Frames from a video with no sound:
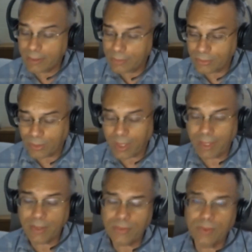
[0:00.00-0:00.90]

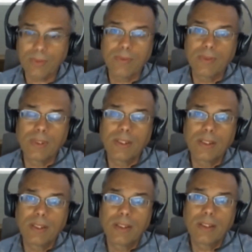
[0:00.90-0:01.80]
stop belief
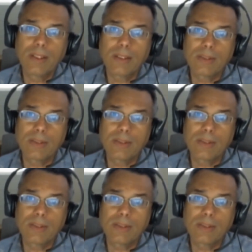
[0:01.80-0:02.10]
systems,